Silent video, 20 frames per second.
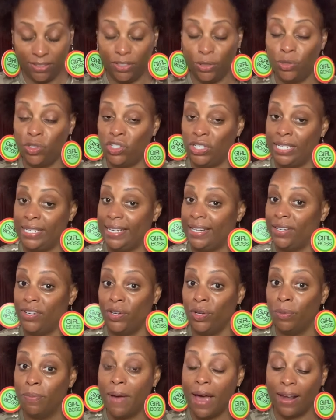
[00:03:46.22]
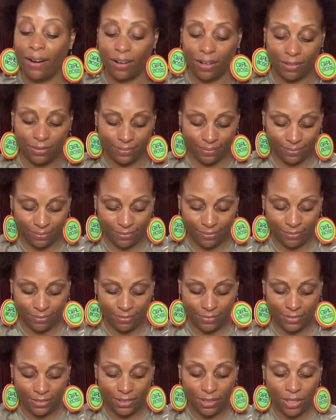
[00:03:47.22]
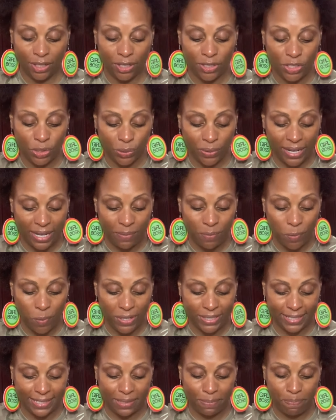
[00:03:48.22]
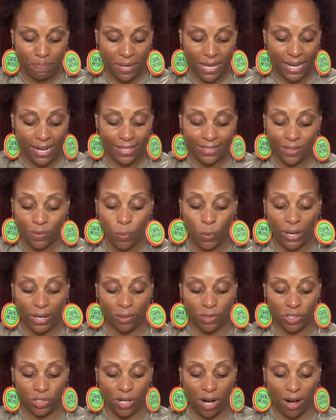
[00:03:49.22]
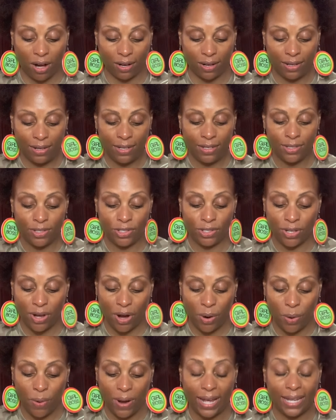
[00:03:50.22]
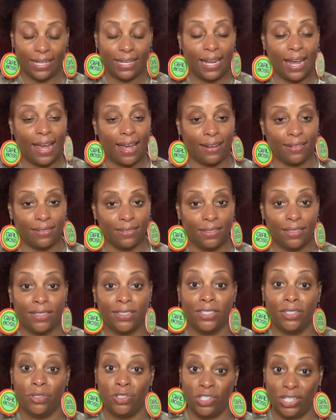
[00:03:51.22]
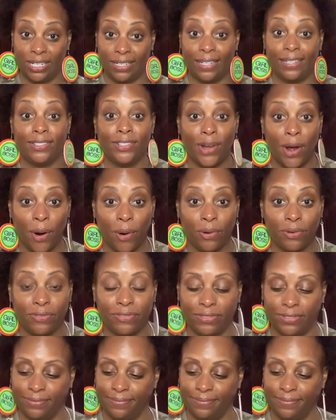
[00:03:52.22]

Eugenie knew better. Her dream was as big as a whale shark, so again, Eugenie Dove.